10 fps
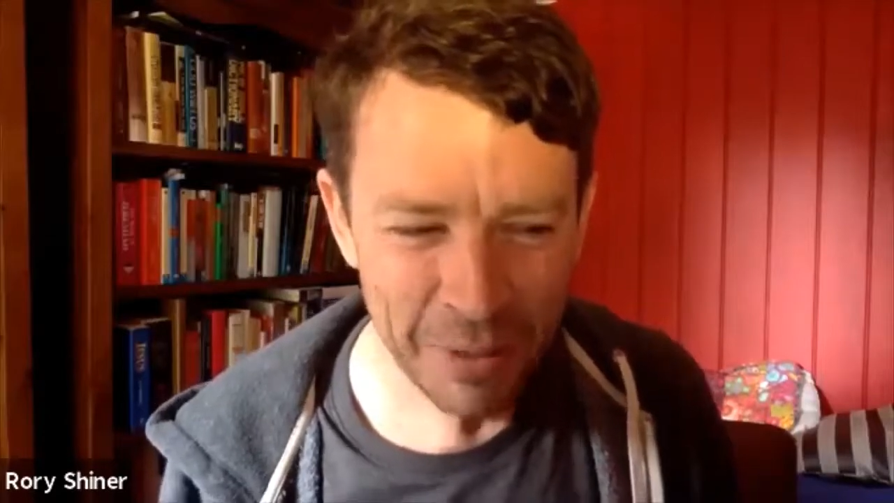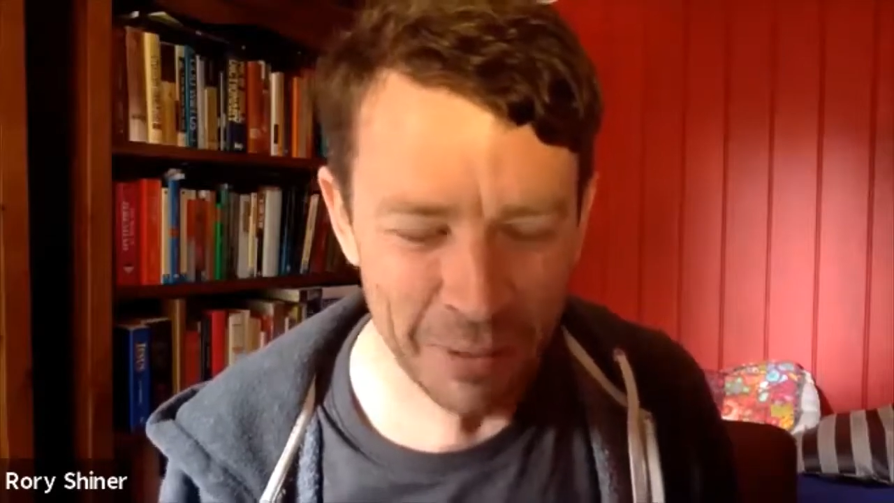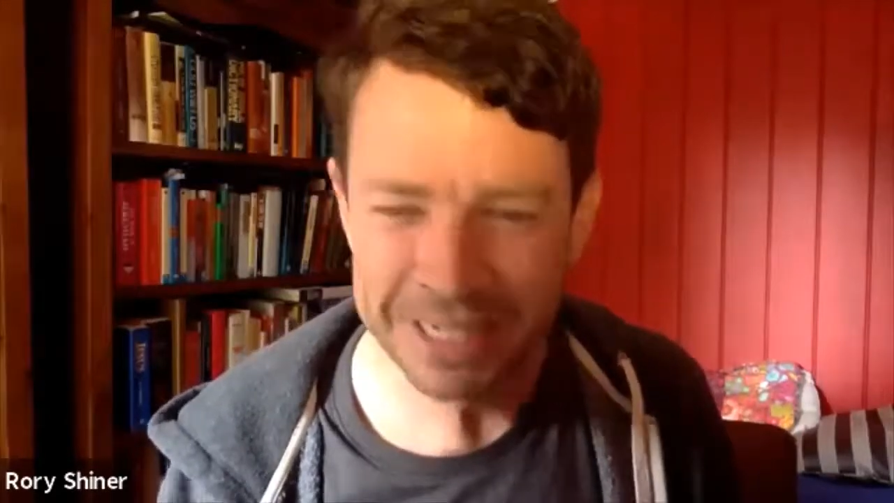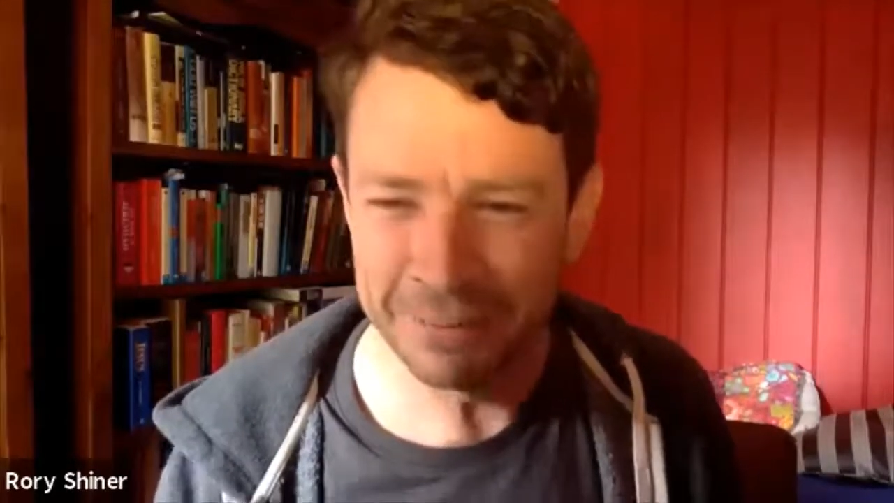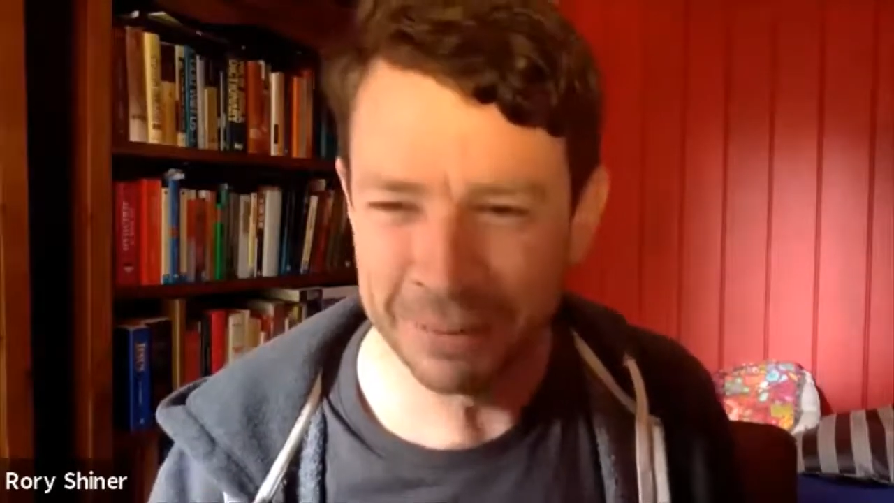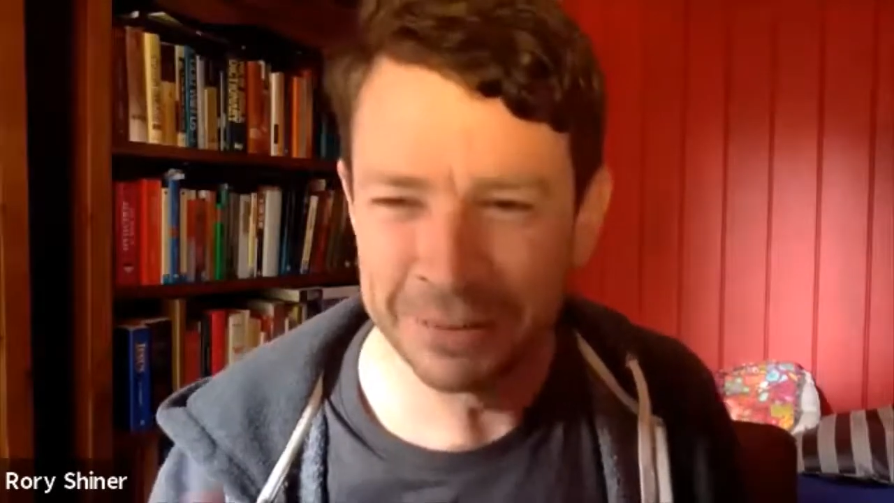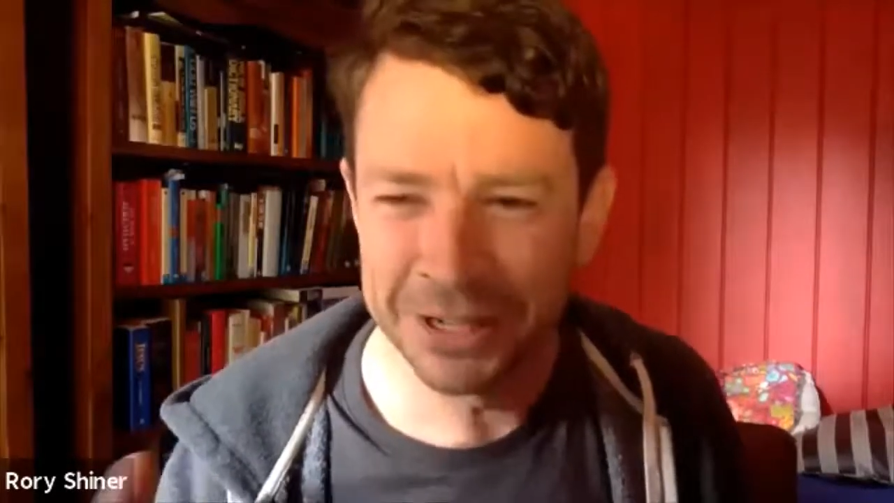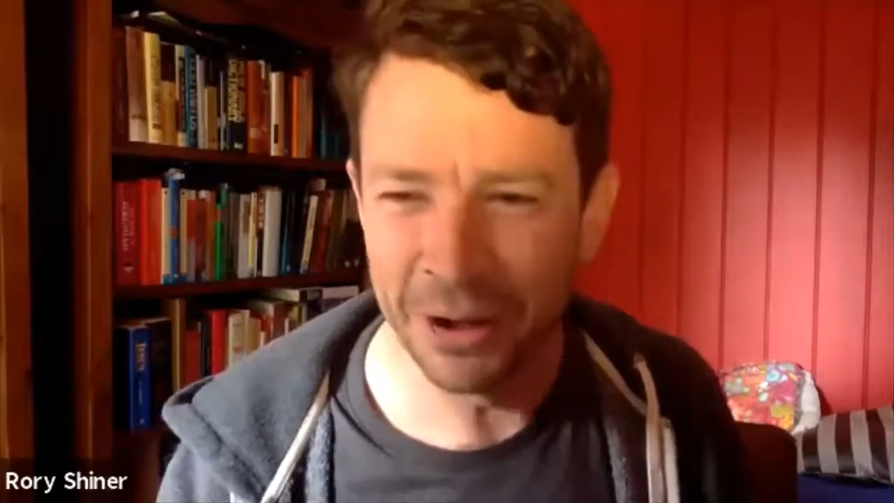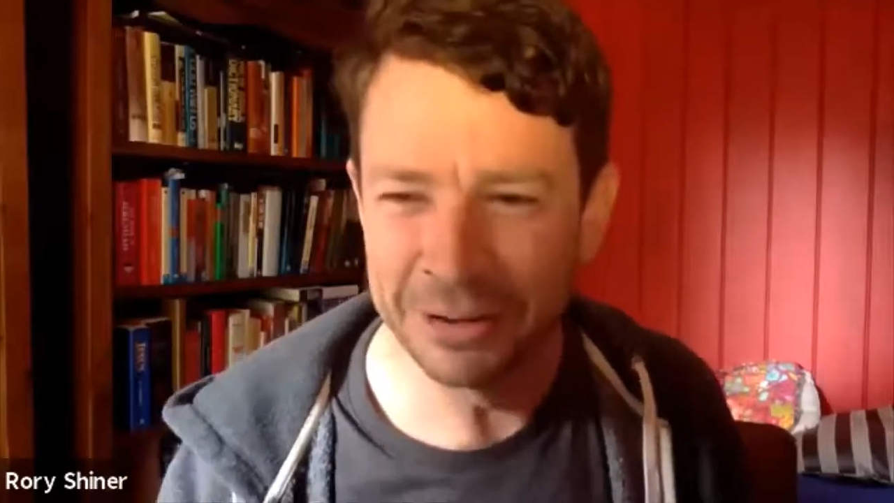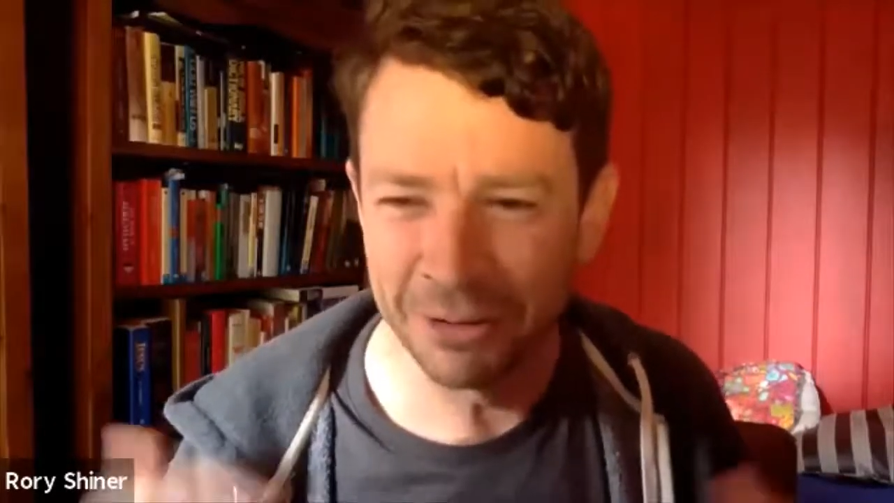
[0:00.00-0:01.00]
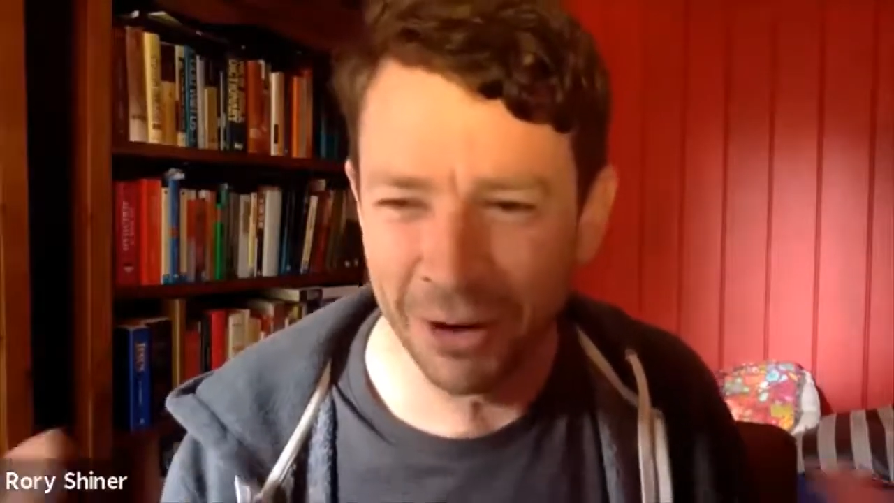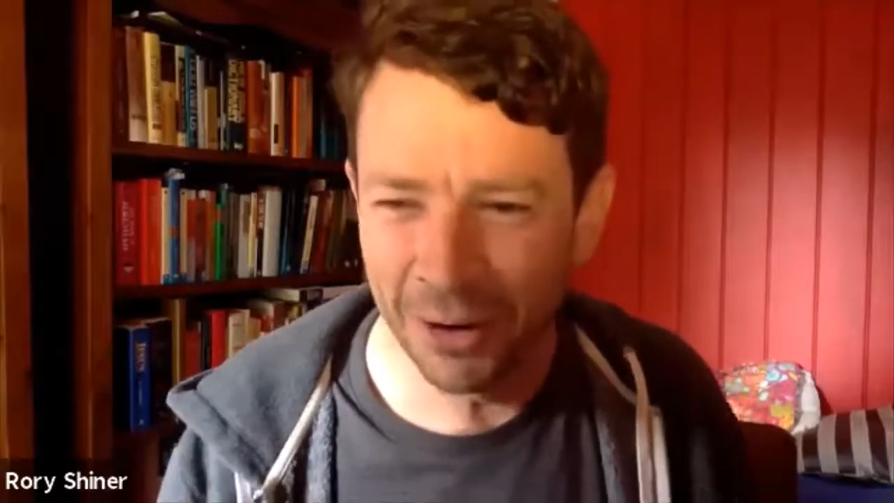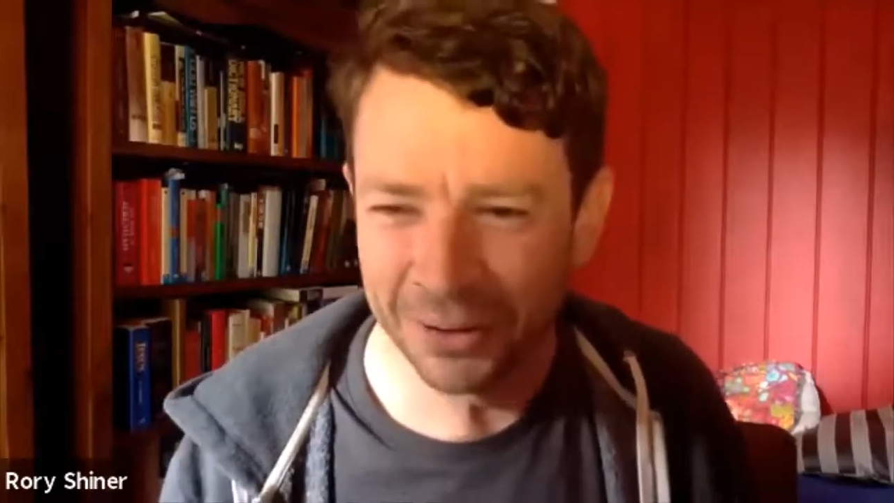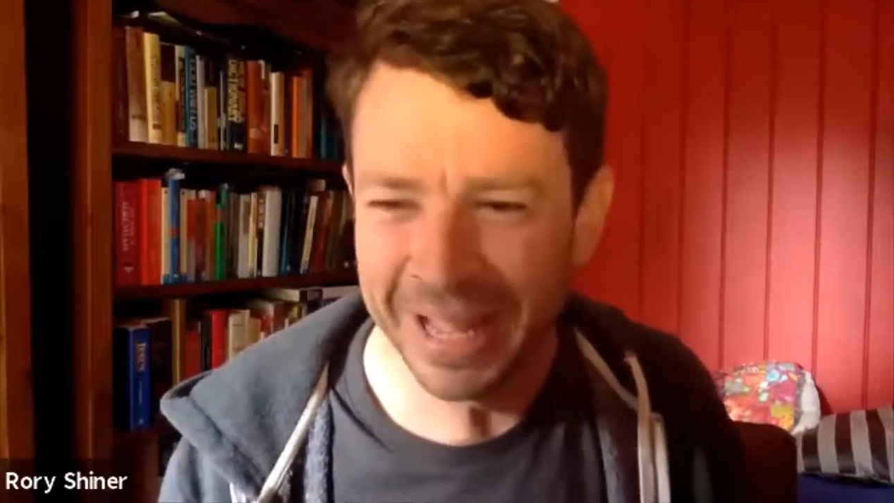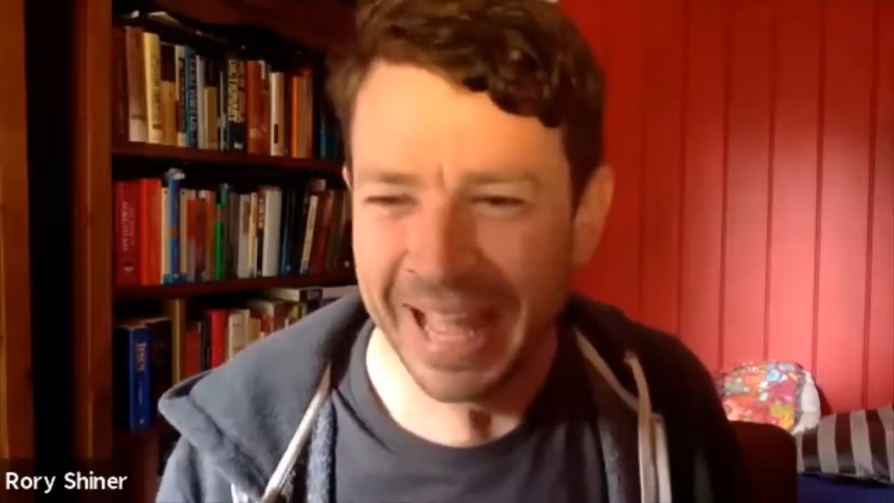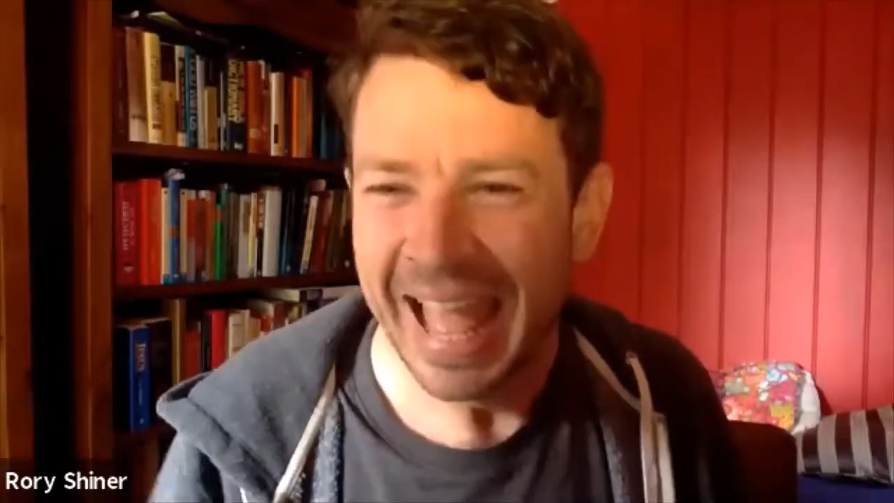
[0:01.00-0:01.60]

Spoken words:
when something was going wrong,